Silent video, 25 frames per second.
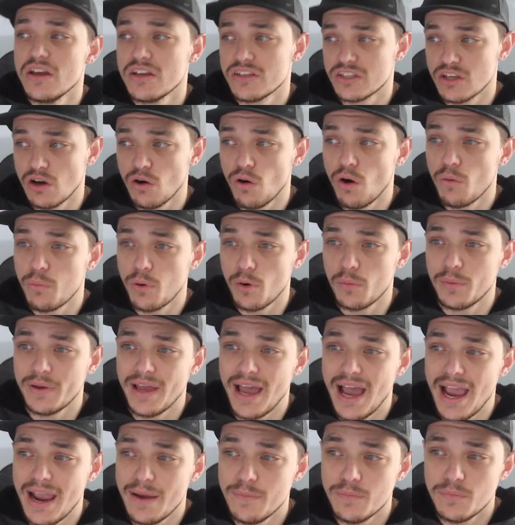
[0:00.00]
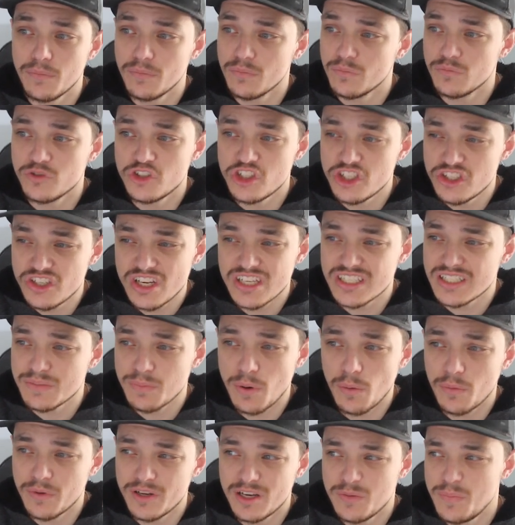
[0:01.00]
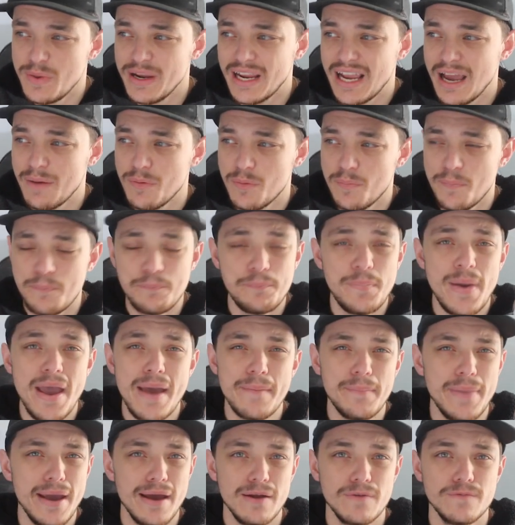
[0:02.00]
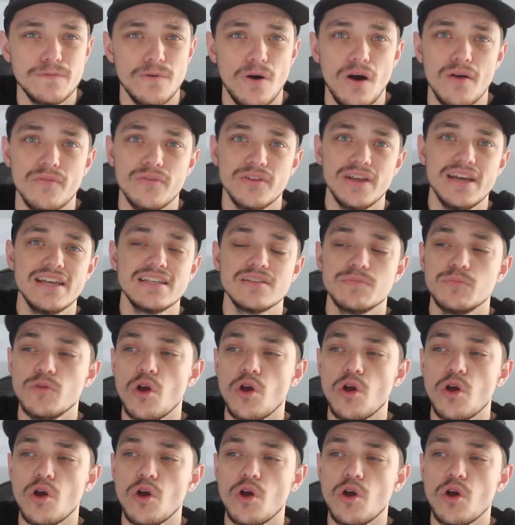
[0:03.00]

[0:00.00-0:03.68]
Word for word: So I'll probably aim just probably to pick up about 5 of these.